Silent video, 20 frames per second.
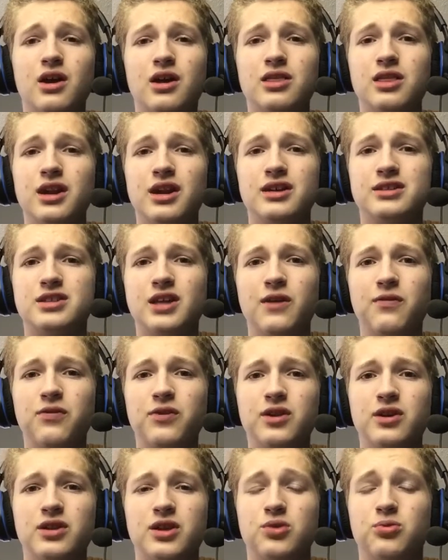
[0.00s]
that I
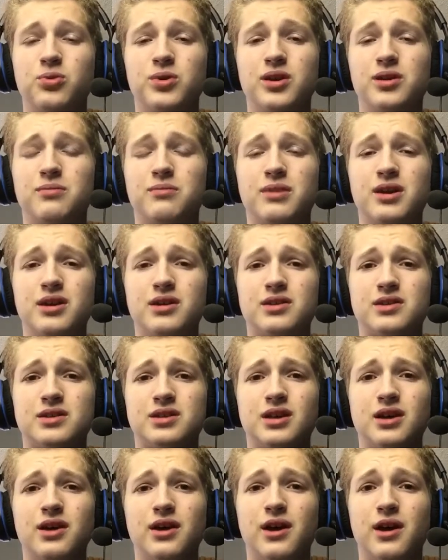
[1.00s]
definitely wouldn't miss.